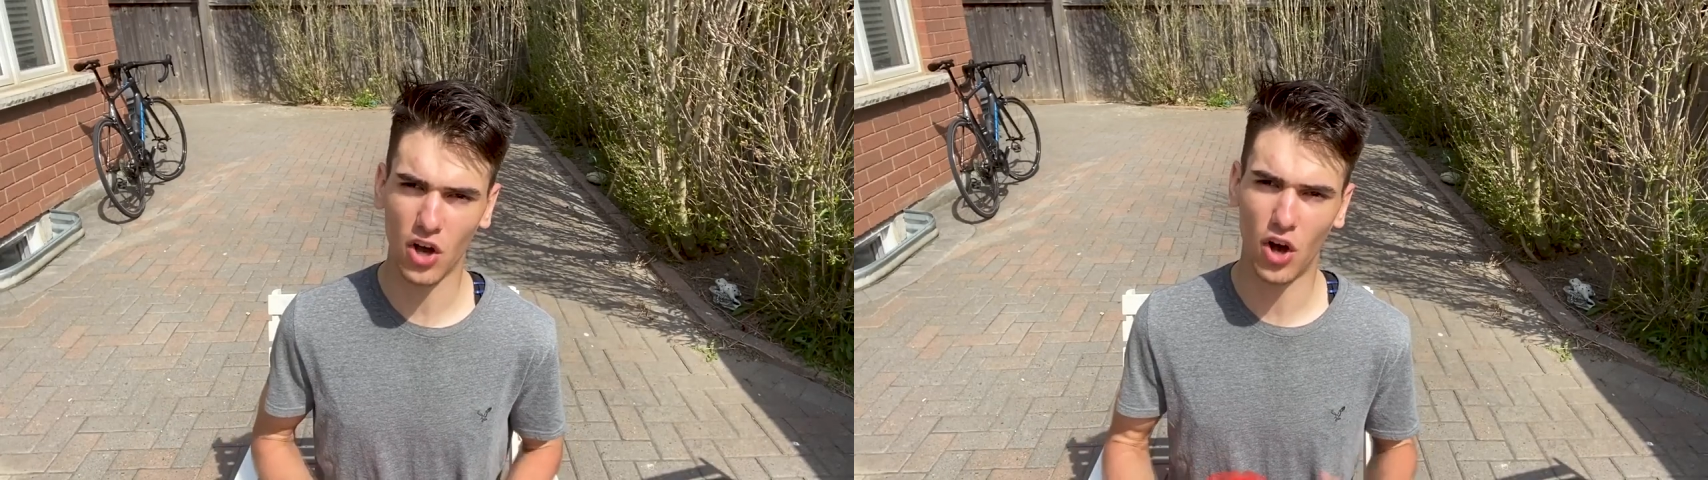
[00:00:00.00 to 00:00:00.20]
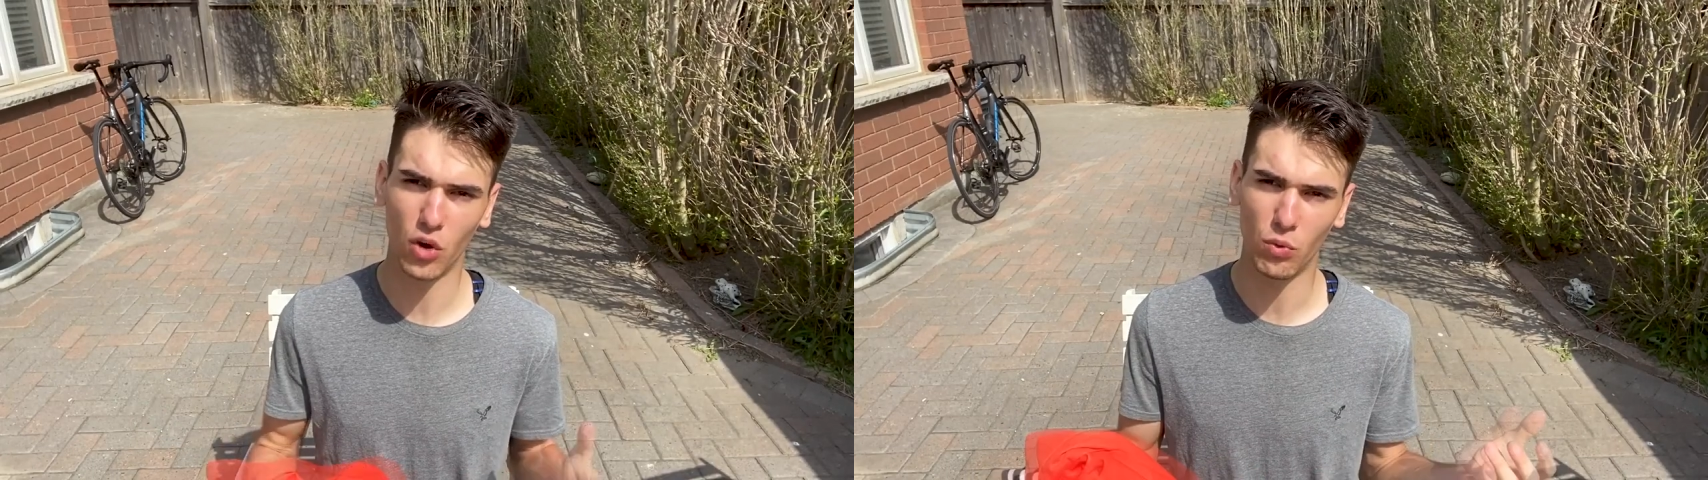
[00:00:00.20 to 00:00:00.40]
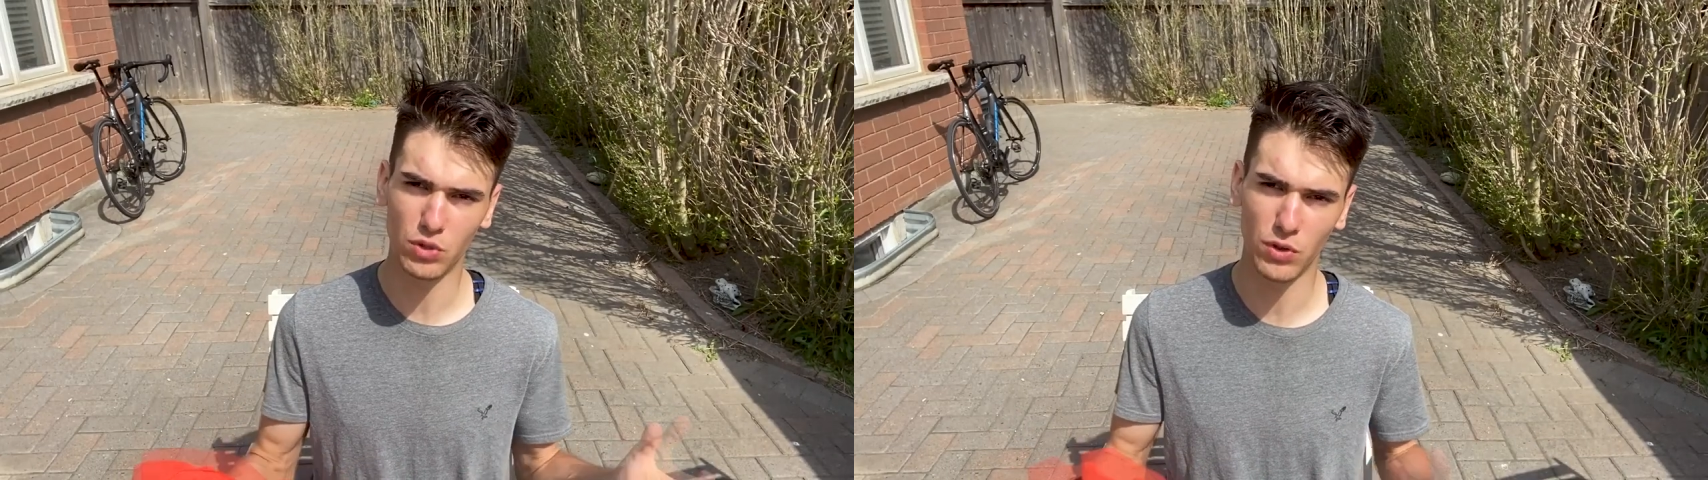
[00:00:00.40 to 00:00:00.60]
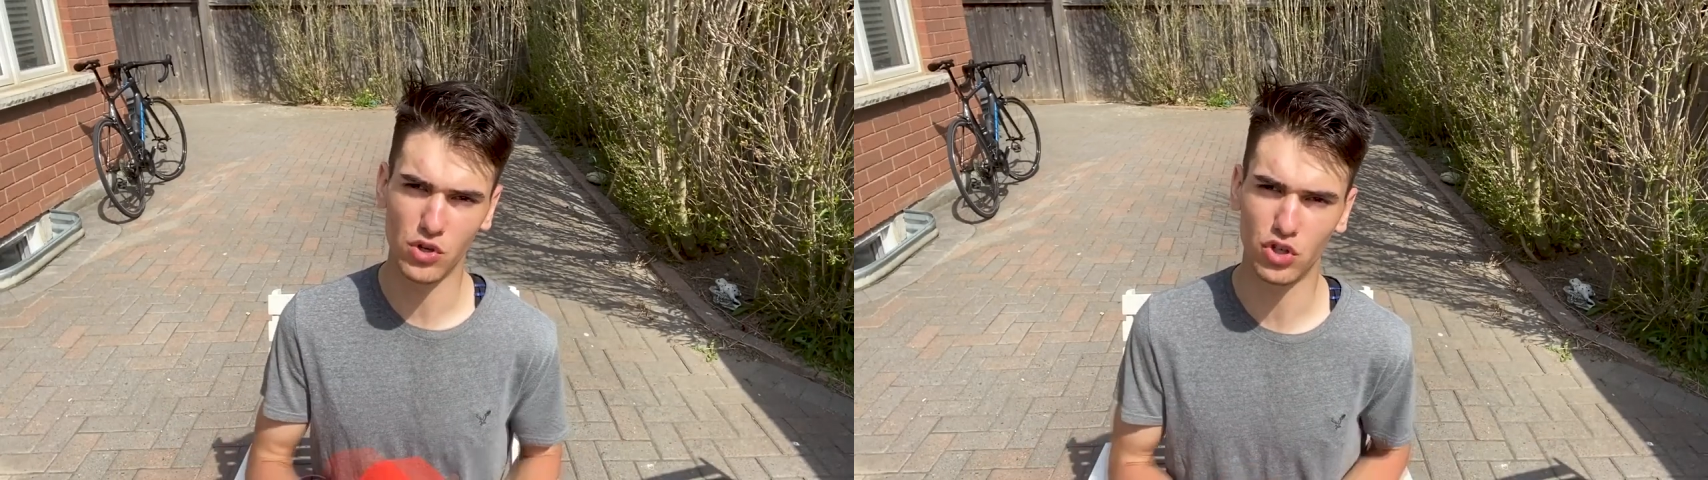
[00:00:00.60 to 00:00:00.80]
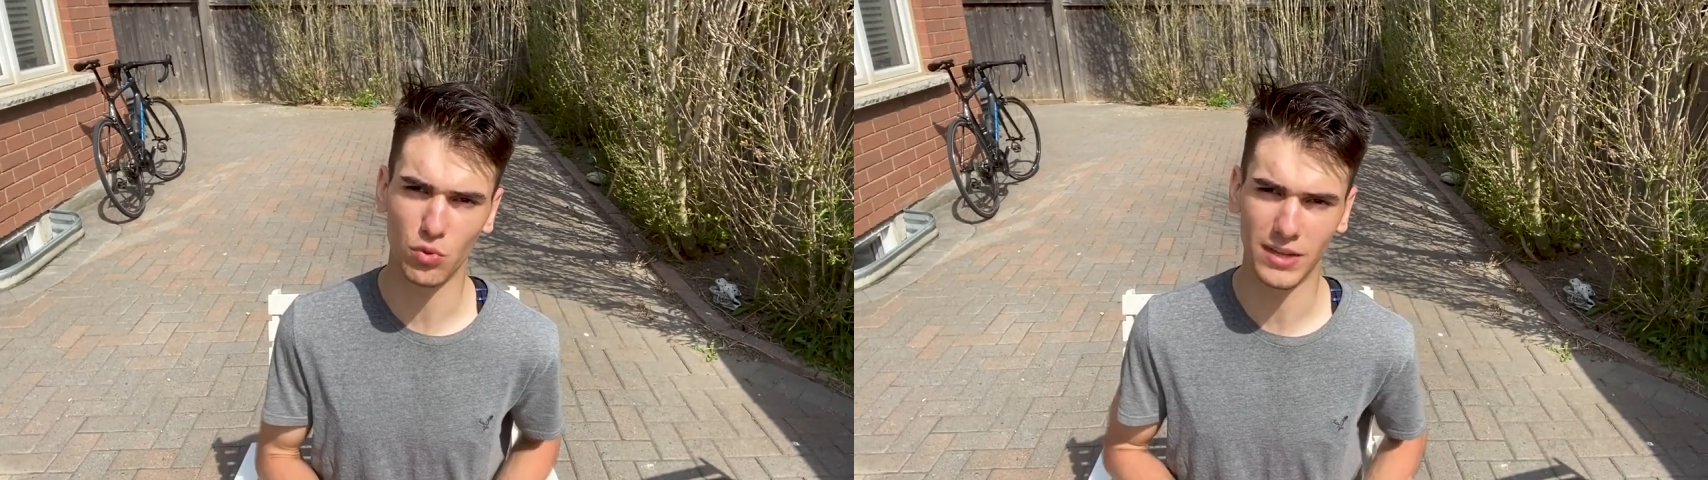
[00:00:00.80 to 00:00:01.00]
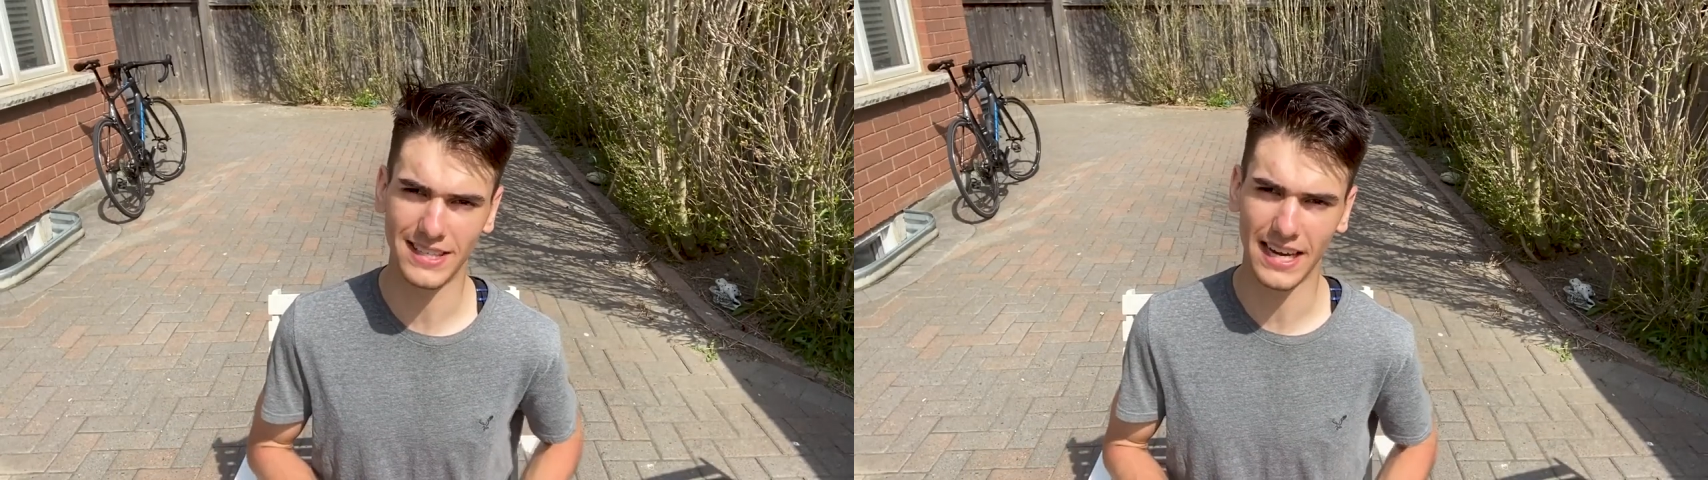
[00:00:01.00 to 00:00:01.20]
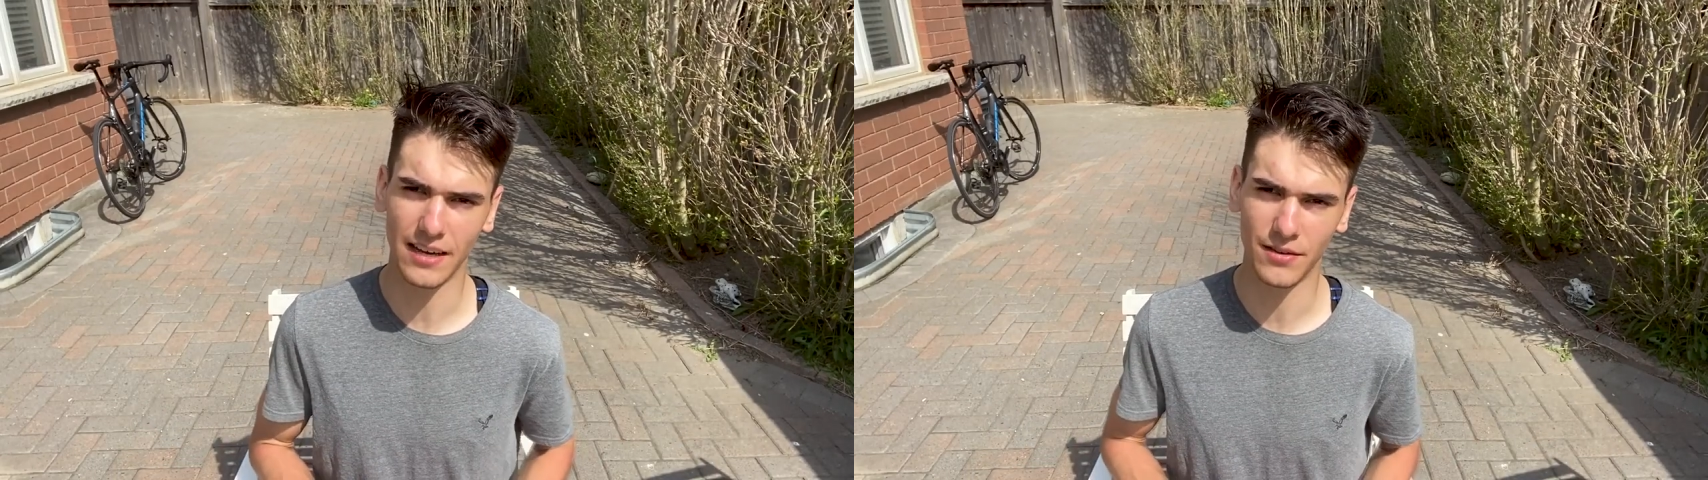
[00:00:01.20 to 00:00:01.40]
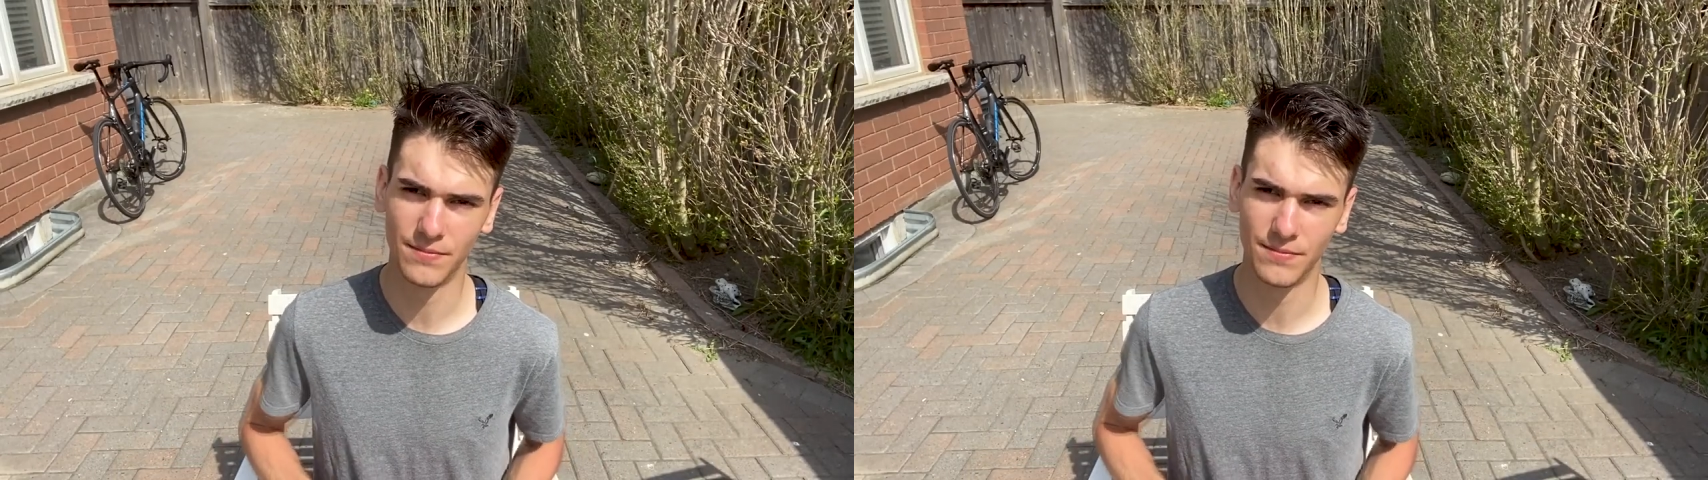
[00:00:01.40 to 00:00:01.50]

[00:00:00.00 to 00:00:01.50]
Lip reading: on which one you should really take.